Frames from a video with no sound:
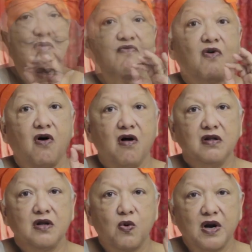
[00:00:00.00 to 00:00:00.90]
For
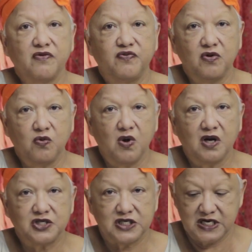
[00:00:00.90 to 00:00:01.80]
all the wonderful
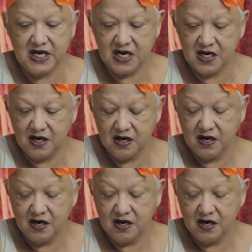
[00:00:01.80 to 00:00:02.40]
work she did,